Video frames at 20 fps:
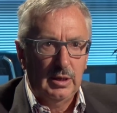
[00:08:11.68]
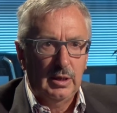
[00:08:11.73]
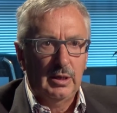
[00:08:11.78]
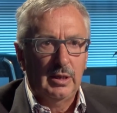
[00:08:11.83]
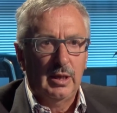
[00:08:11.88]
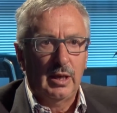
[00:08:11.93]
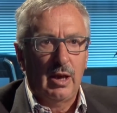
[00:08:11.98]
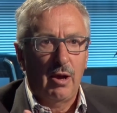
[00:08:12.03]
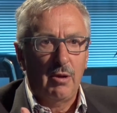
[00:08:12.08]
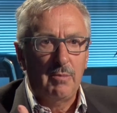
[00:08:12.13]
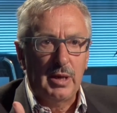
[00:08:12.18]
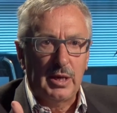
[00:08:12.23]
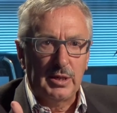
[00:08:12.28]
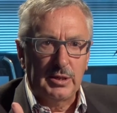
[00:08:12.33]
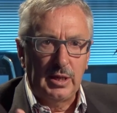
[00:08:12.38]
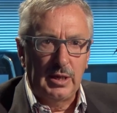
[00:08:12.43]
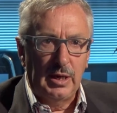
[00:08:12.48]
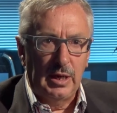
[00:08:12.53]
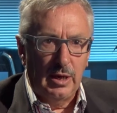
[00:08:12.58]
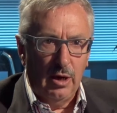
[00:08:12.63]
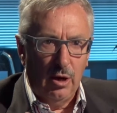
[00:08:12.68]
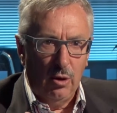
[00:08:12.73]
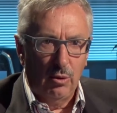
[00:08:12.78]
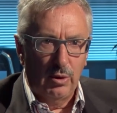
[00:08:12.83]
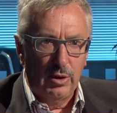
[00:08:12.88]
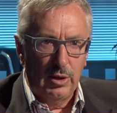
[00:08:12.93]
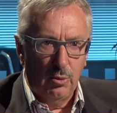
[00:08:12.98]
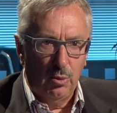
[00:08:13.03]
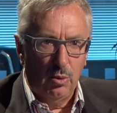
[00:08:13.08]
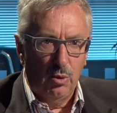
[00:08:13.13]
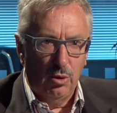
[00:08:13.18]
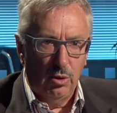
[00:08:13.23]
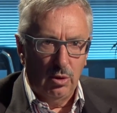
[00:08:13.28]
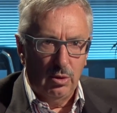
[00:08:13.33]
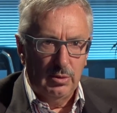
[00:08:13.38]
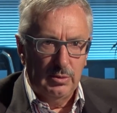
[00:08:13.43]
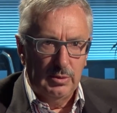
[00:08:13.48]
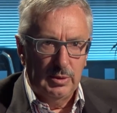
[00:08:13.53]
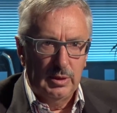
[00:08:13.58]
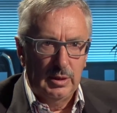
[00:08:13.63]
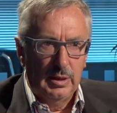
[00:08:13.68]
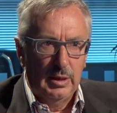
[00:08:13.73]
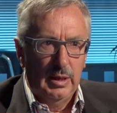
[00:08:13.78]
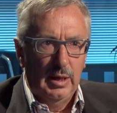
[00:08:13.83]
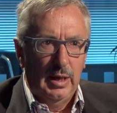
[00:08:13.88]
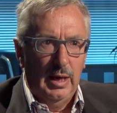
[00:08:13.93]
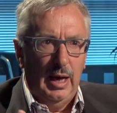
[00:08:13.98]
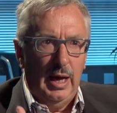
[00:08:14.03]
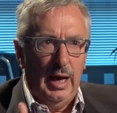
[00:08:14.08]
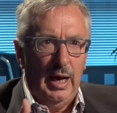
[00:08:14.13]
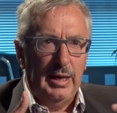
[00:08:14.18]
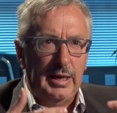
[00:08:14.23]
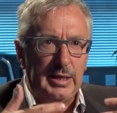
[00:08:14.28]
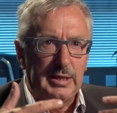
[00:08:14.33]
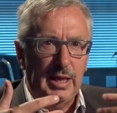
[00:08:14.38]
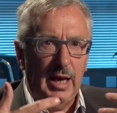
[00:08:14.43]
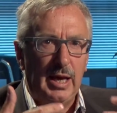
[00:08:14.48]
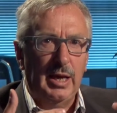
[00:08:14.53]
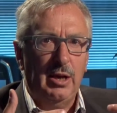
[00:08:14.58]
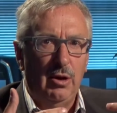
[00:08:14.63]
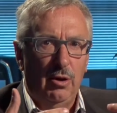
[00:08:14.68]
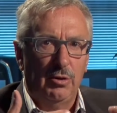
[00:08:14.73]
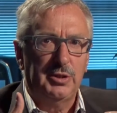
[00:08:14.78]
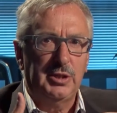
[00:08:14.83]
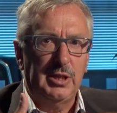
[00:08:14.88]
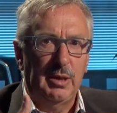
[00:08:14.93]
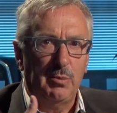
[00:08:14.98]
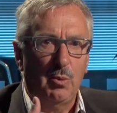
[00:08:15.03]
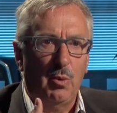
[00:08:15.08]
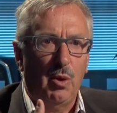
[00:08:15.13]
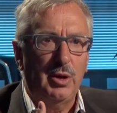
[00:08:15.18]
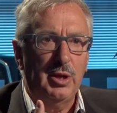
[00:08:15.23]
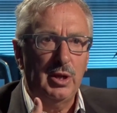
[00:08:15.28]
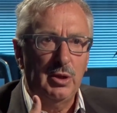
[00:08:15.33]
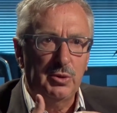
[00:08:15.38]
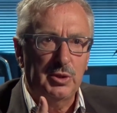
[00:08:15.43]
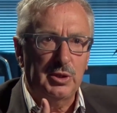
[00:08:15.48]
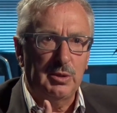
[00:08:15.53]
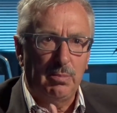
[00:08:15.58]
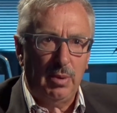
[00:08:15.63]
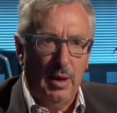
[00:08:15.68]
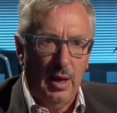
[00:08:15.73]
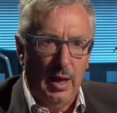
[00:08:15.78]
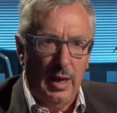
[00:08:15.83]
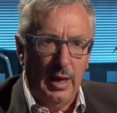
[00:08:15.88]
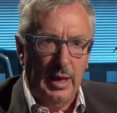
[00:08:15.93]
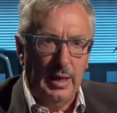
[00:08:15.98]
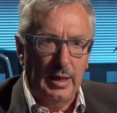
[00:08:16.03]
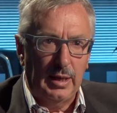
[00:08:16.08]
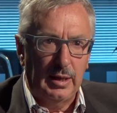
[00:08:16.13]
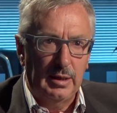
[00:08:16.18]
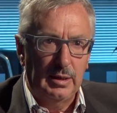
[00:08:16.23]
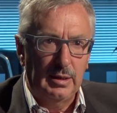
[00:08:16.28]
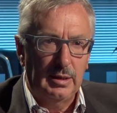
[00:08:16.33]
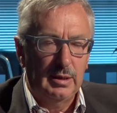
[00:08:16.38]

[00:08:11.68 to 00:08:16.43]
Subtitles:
They're going because they need a hole in the wall. And it's that concept, what are you supplying?